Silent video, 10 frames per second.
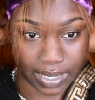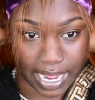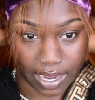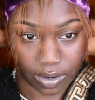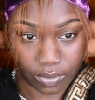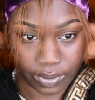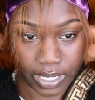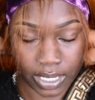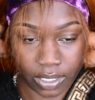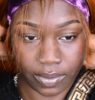now we're
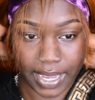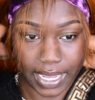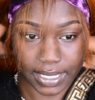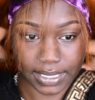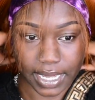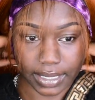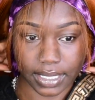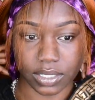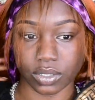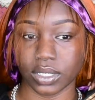gonna go ahead and take
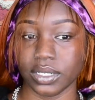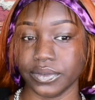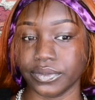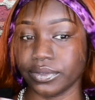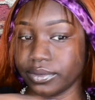this off.